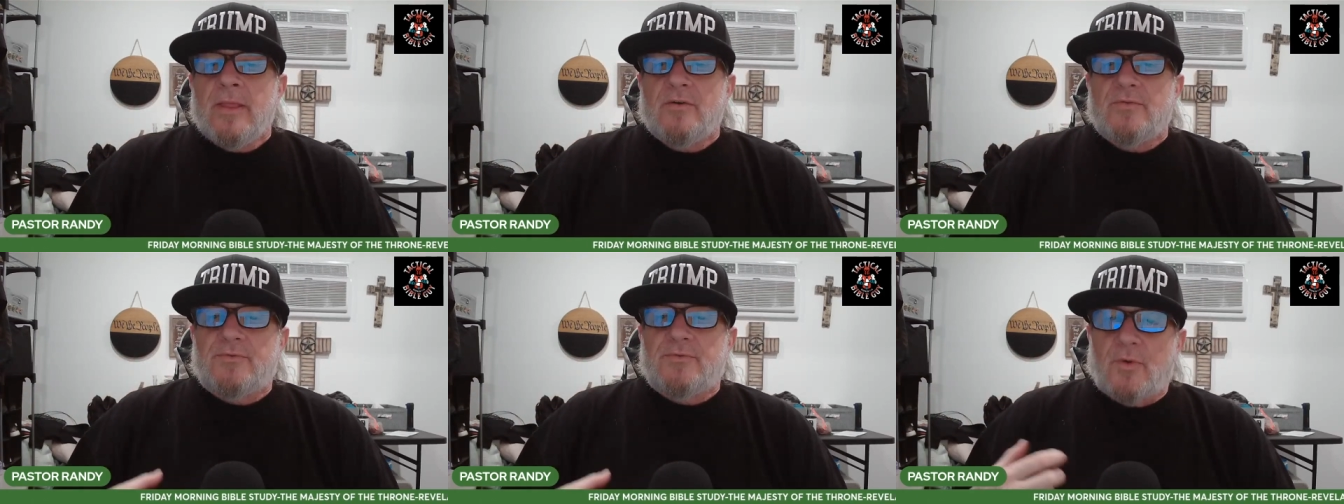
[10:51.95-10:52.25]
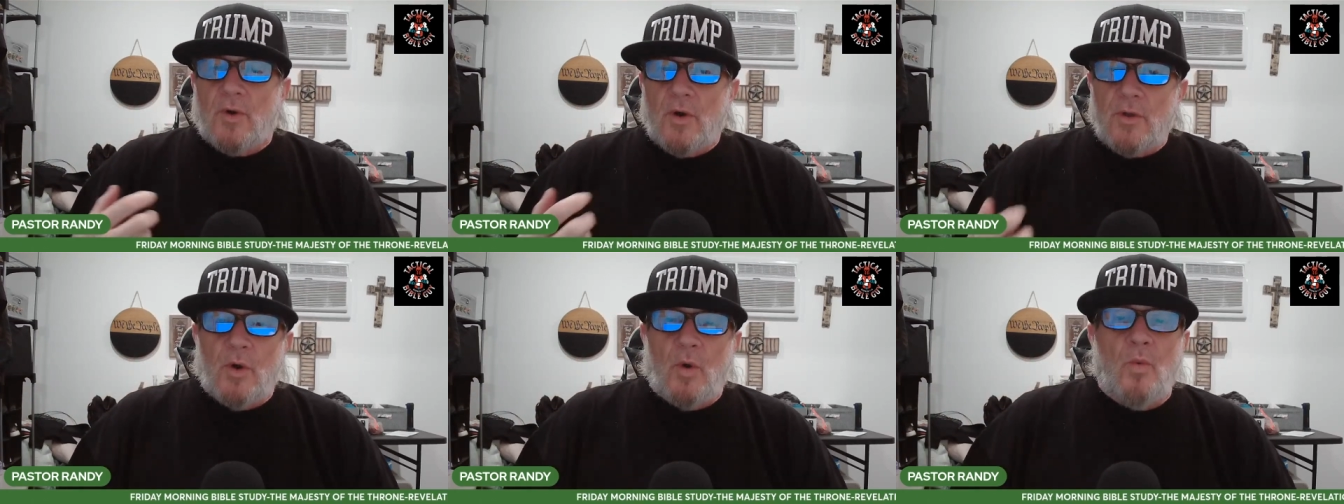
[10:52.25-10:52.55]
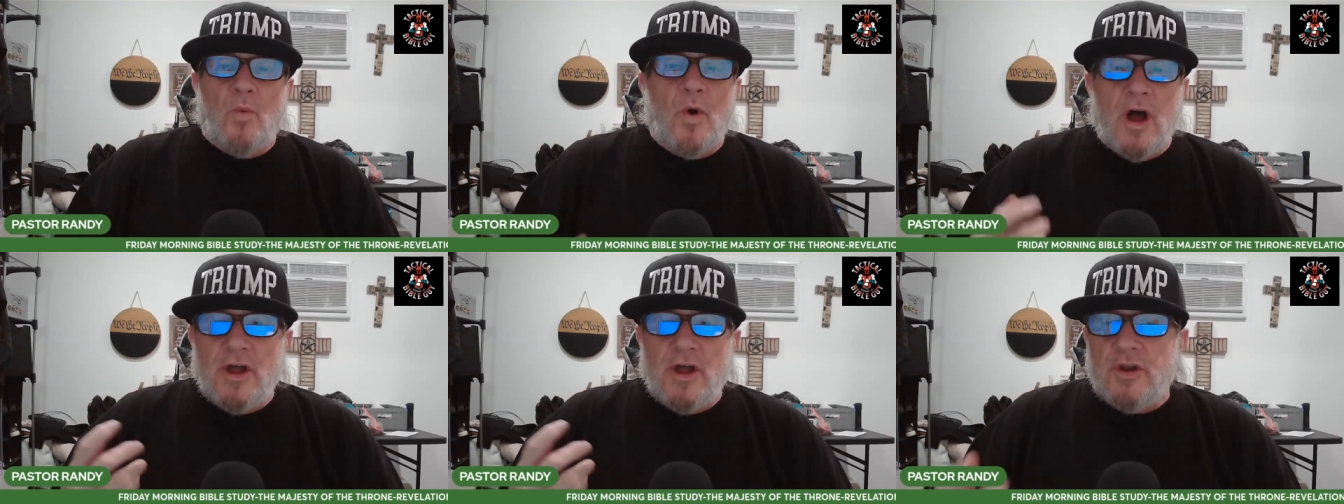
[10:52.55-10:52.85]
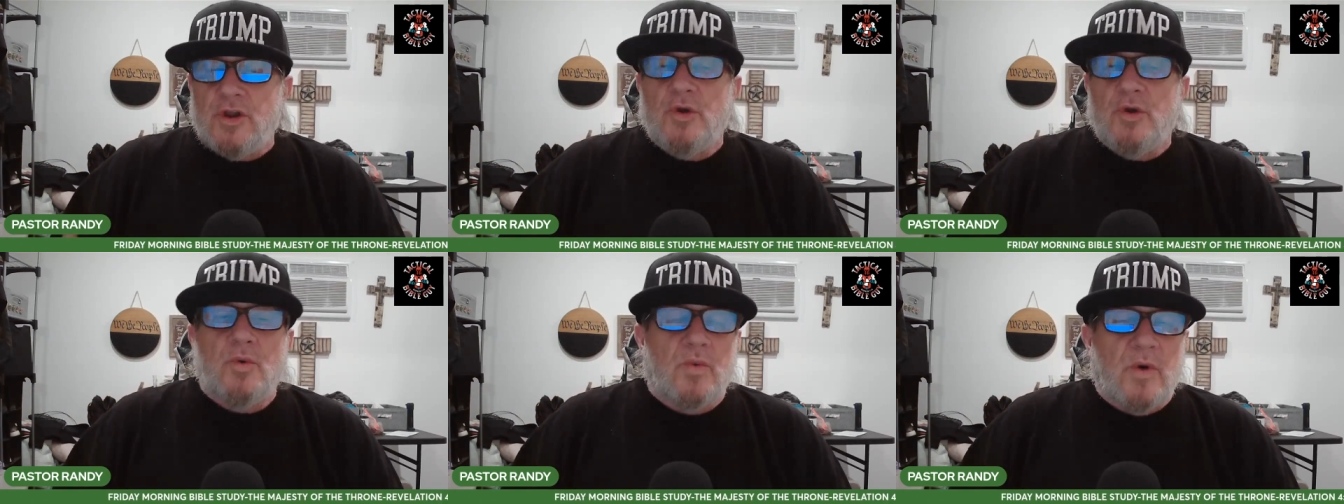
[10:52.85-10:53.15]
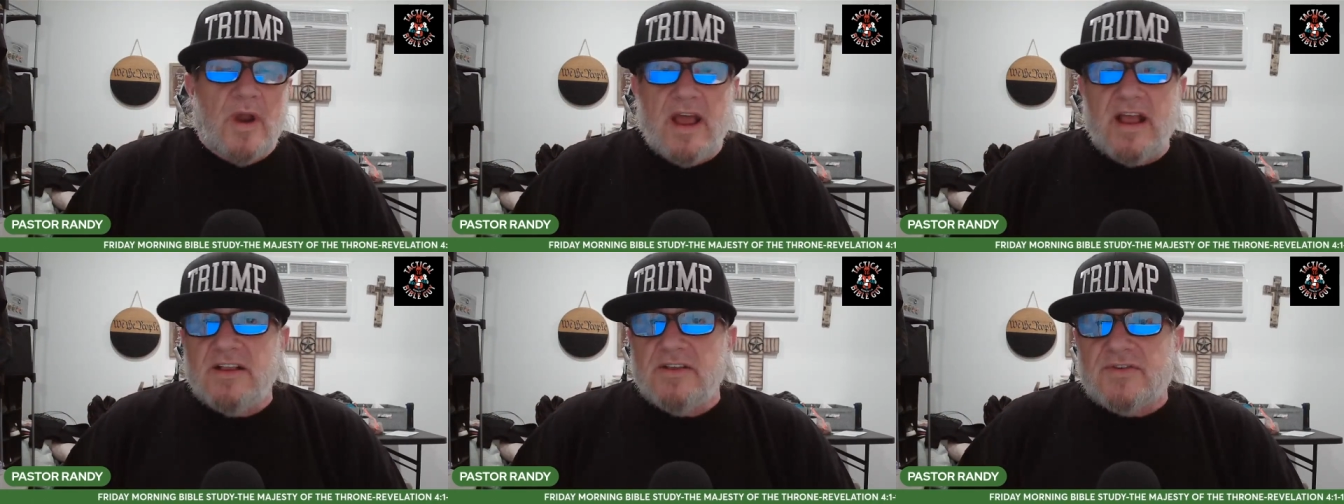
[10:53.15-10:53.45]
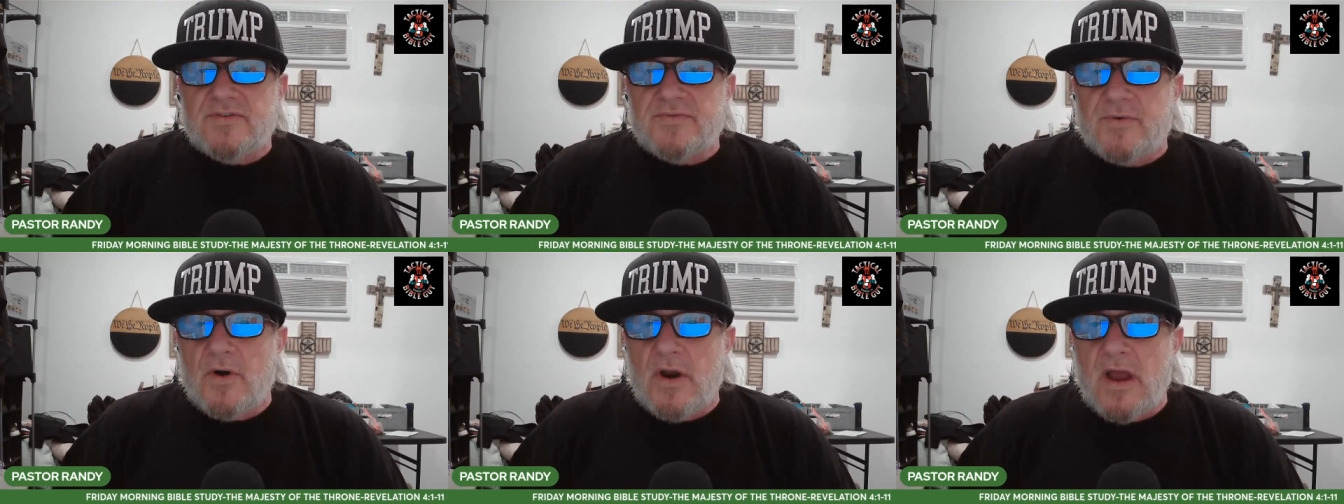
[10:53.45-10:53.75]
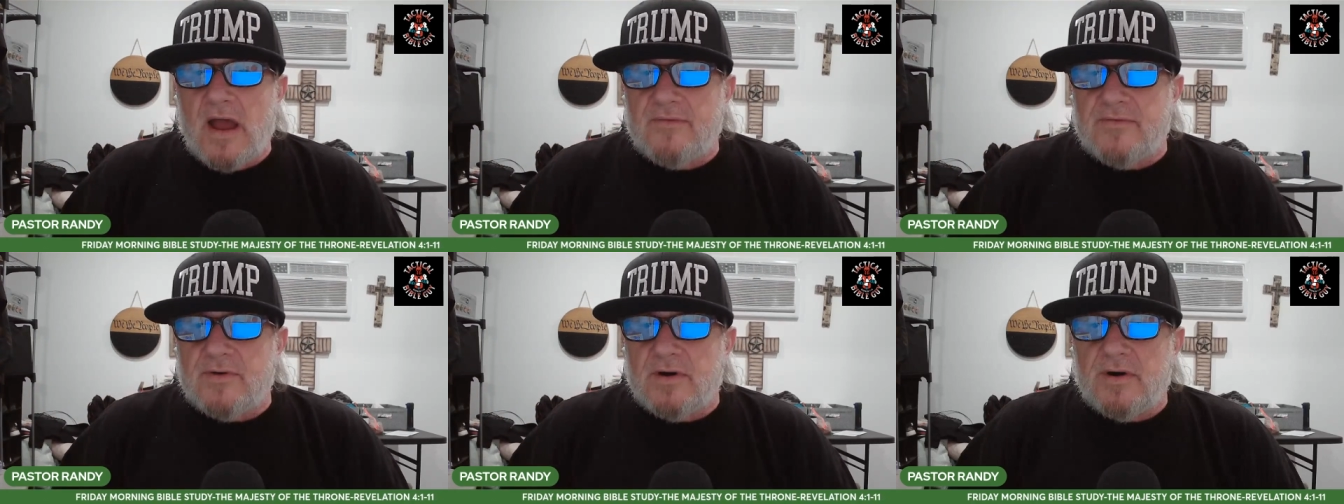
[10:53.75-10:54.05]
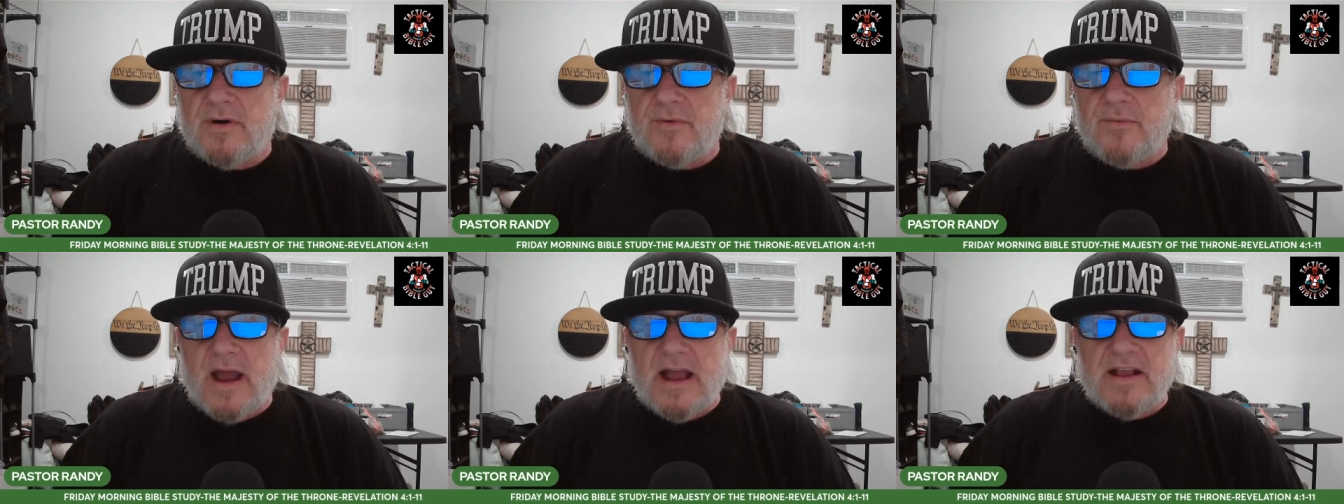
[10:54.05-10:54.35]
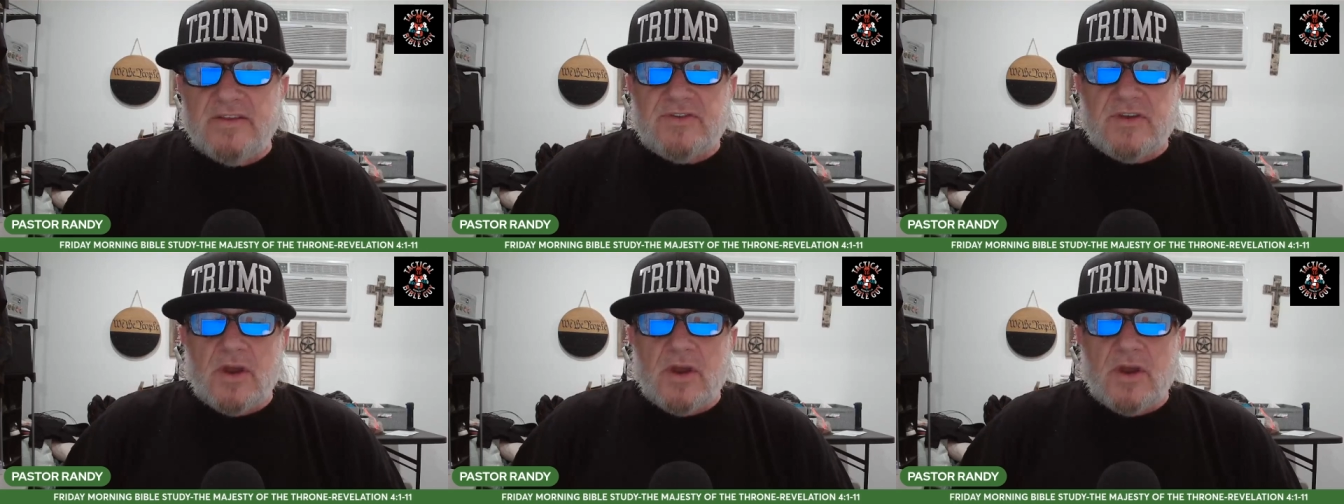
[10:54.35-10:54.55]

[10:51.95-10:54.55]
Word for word: for the one who reigns forever, right?